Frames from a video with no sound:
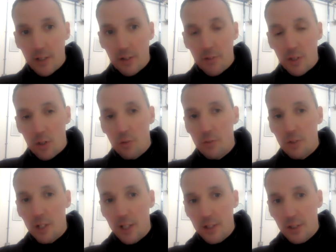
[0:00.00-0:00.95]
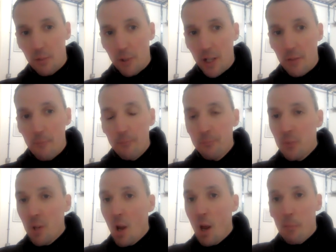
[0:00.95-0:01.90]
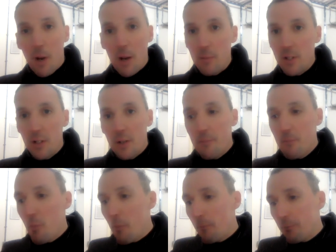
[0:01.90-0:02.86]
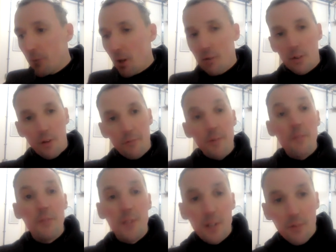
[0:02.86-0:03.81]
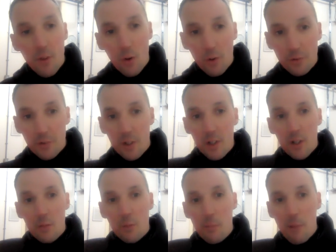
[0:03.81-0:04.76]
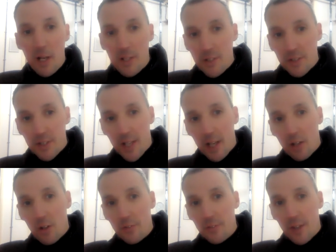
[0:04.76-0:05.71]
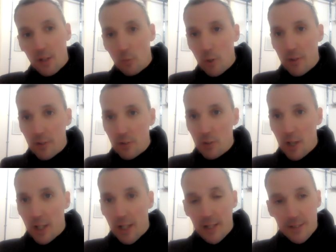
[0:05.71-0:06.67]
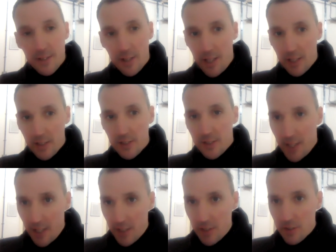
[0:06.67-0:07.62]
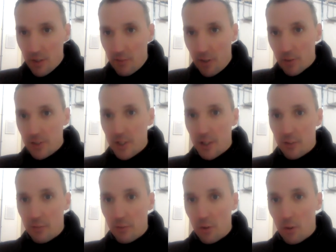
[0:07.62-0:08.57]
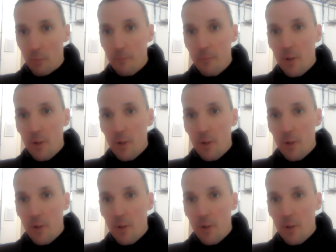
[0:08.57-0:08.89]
So if there's 100 leads coming in, might be that 50 of those we're managing to get contact with and try and get to the next stage of our sales funnel.